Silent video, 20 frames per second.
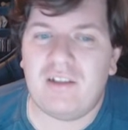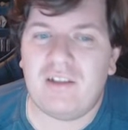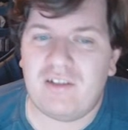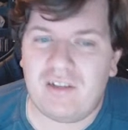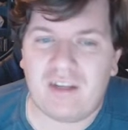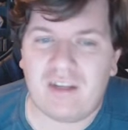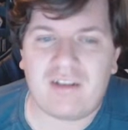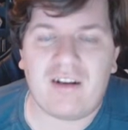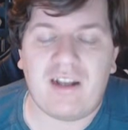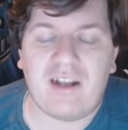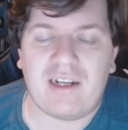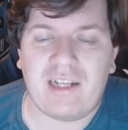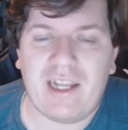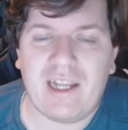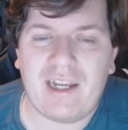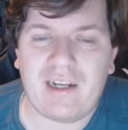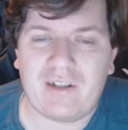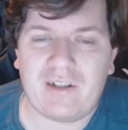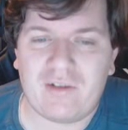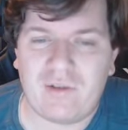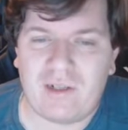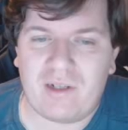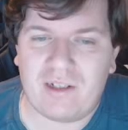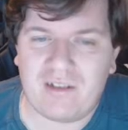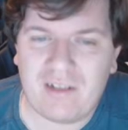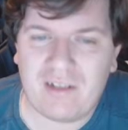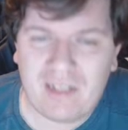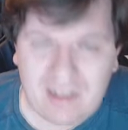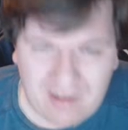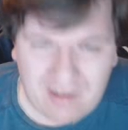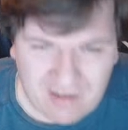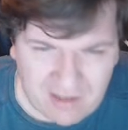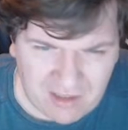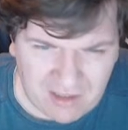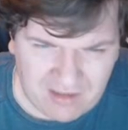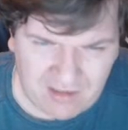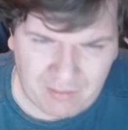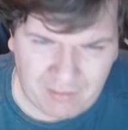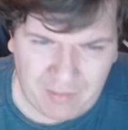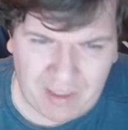just like the X-Wings. It's
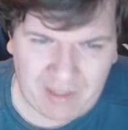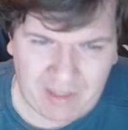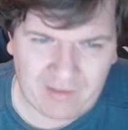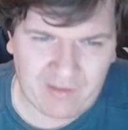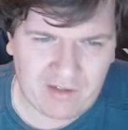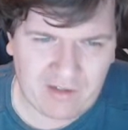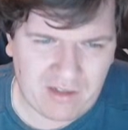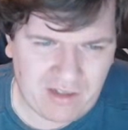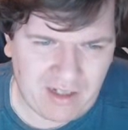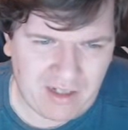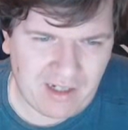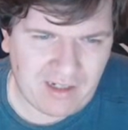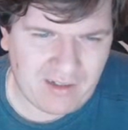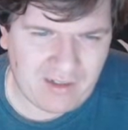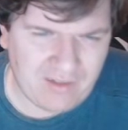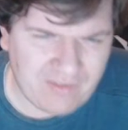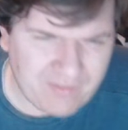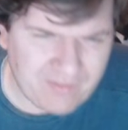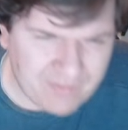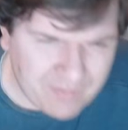just a matter of style.